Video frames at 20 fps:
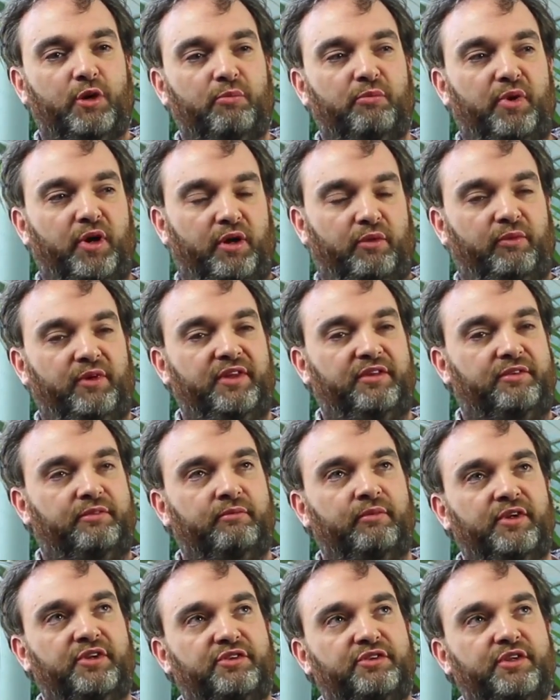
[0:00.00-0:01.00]
but
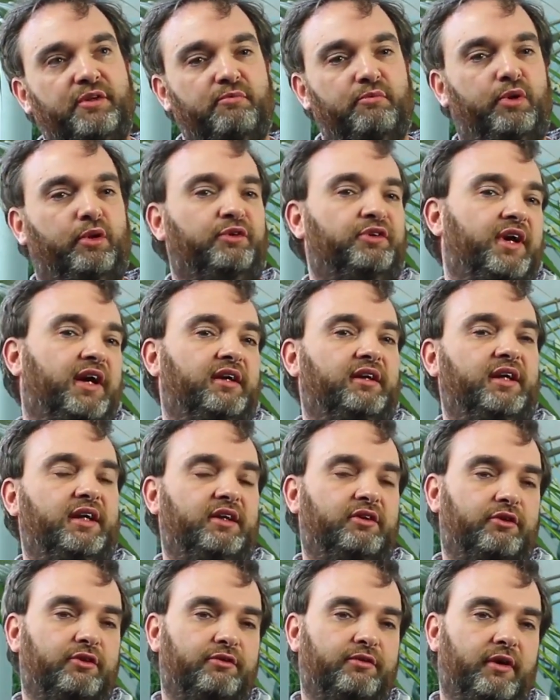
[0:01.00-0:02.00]
with simple
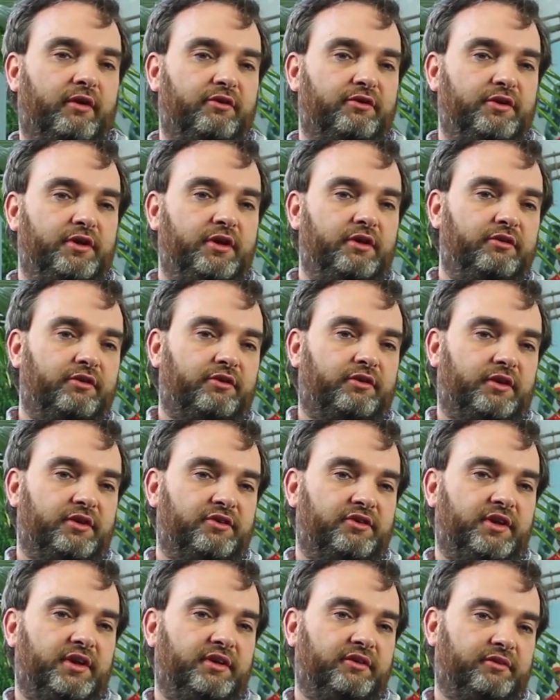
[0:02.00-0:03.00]
techniques as far as the user is
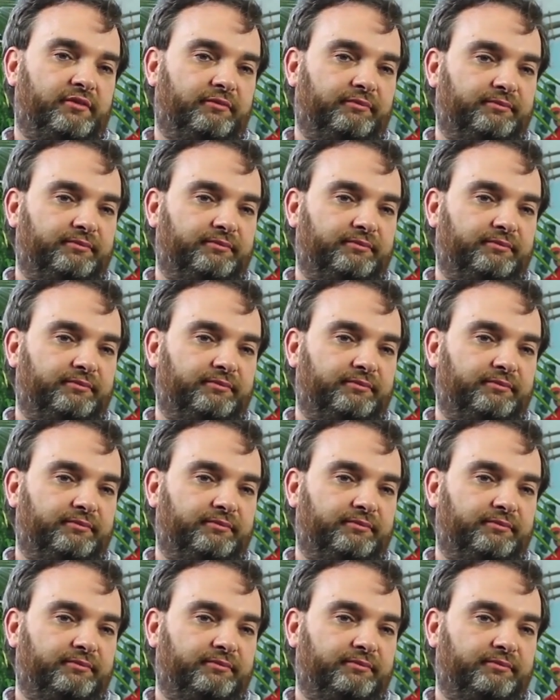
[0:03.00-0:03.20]
concerned.